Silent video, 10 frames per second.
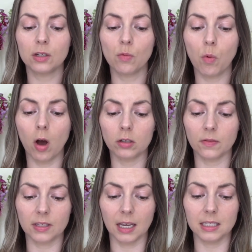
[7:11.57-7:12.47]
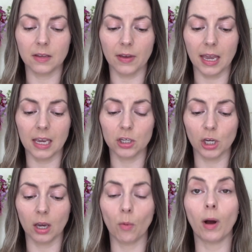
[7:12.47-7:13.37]
to ward off signs of
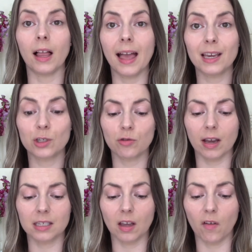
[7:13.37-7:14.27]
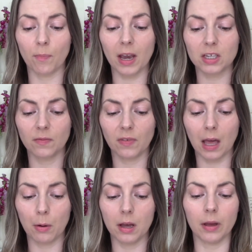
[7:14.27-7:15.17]
aging, while extracts of
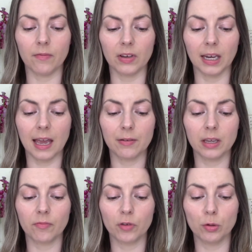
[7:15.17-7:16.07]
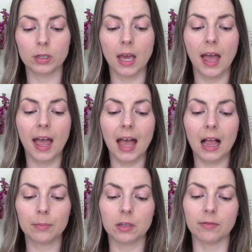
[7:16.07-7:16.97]
passionflower and valerian root
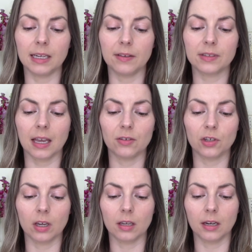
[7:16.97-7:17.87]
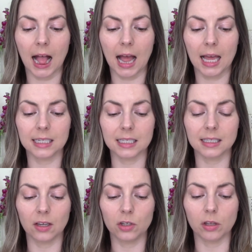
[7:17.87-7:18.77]
help to relieve tension, and
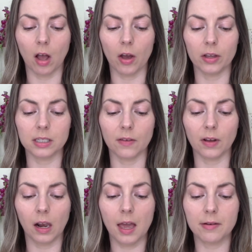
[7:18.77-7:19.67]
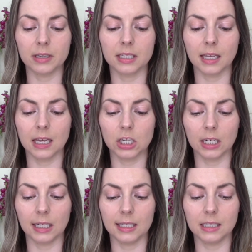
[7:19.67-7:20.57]
essential oils of clary sage
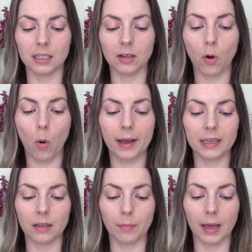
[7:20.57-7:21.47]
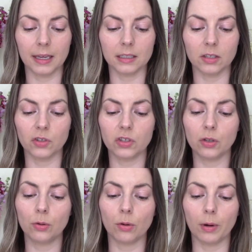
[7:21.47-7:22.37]
and linden quiet the mind and
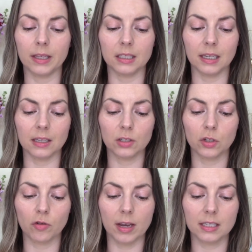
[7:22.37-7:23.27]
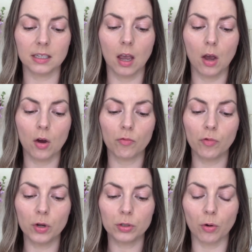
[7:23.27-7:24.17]
soothe away the day's stress.
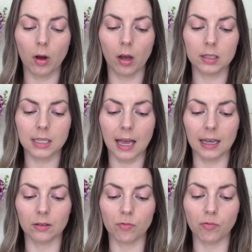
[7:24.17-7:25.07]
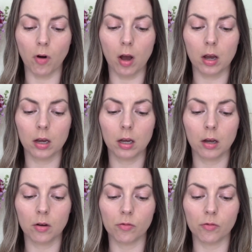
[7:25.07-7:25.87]
Rose quartz and rock